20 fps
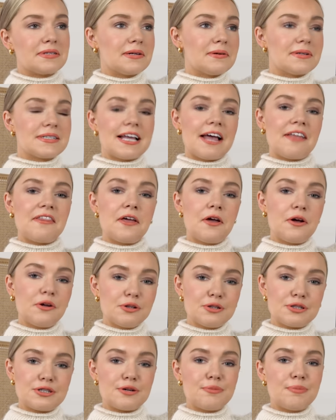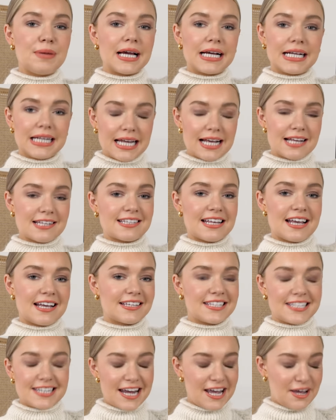So it's like the ultimate
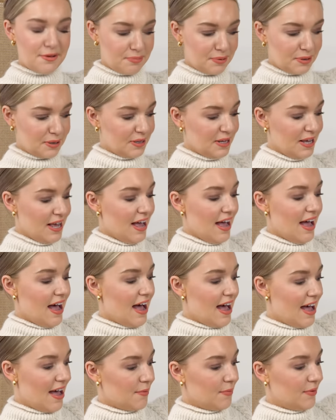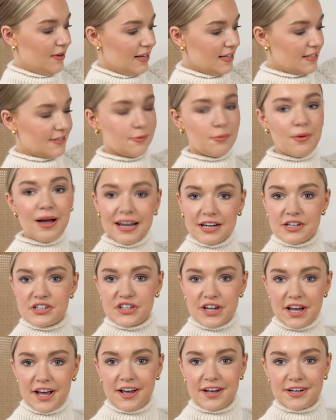classic staple. Um, it's a white
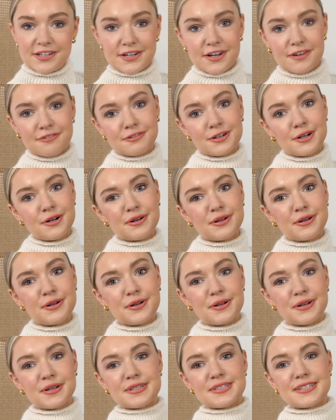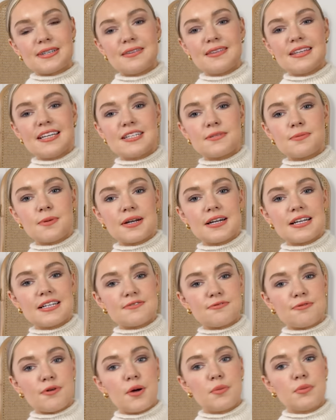shirt, of course. So this one
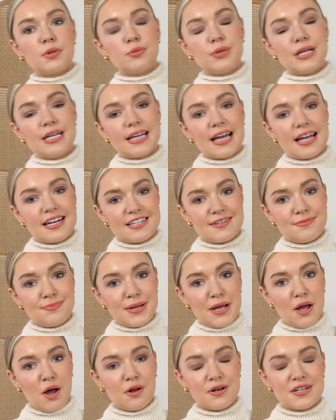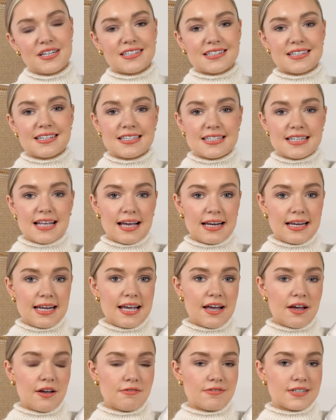is from Weekend and Beyond. It's a
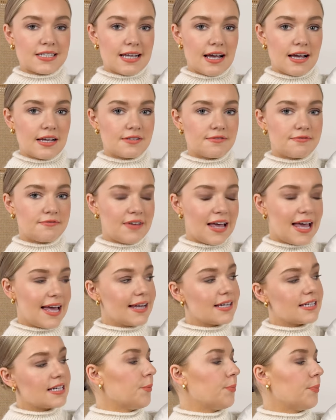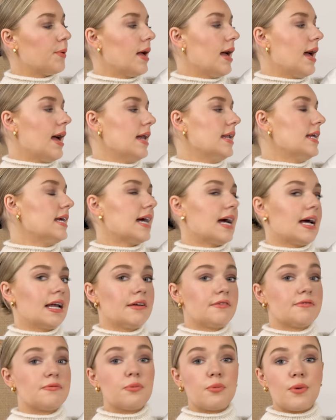slightly oversized fit, but any
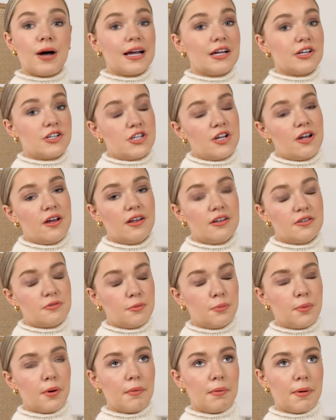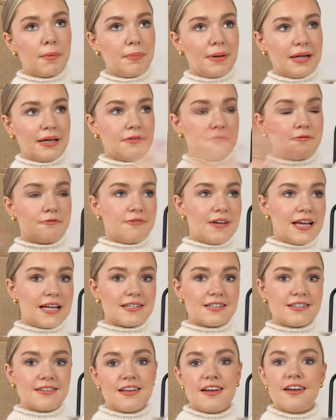kind of white shirt will probably
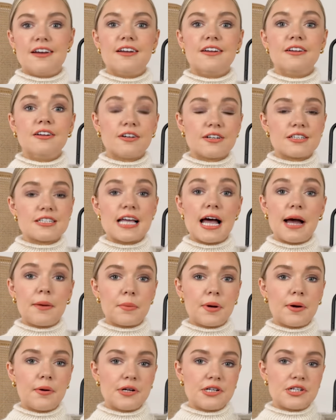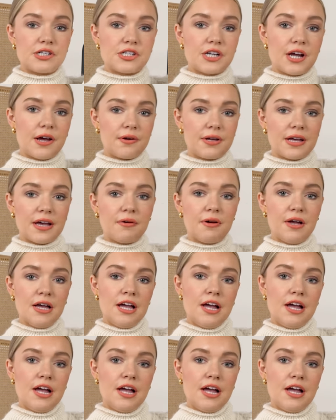fit the looks that I'm going to show you.